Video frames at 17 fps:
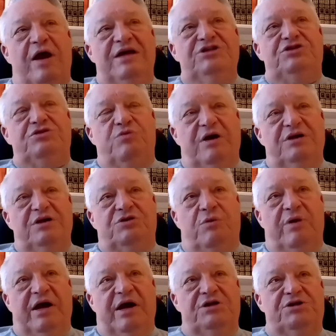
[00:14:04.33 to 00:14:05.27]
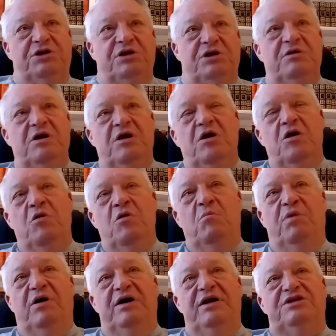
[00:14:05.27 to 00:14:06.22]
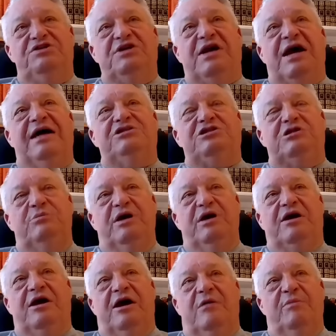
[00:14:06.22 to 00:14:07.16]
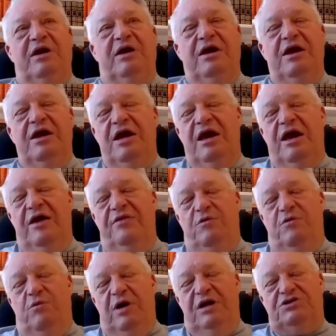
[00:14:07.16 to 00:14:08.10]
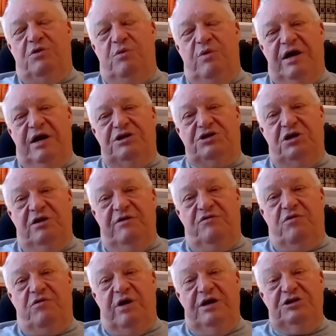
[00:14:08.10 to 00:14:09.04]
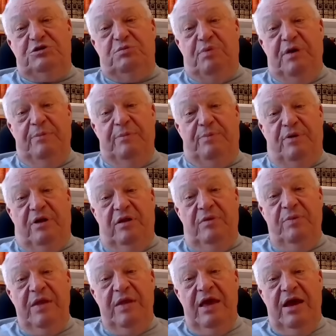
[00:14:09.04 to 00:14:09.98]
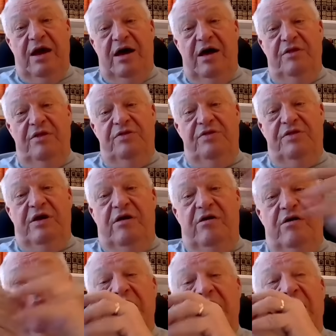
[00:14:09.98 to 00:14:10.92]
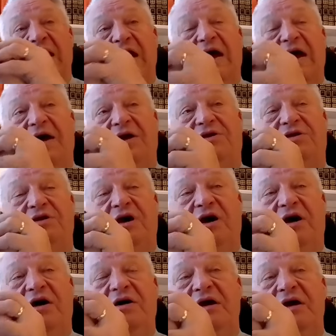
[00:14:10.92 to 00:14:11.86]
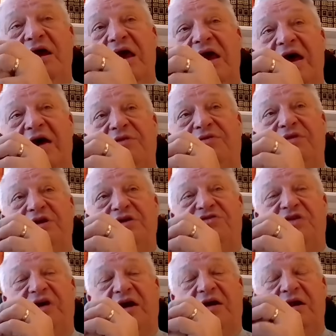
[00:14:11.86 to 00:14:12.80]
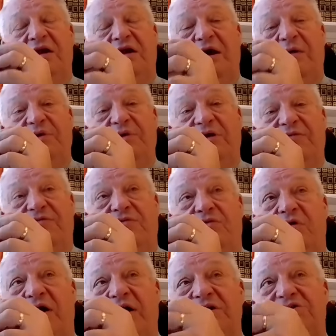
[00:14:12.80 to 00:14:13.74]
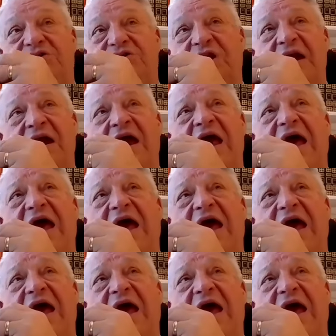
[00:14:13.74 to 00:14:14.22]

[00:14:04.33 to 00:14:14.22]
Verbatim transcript: Christ's resurrection, but its consummate coming and the resurrection of Christ's people there at the second coming of Christ.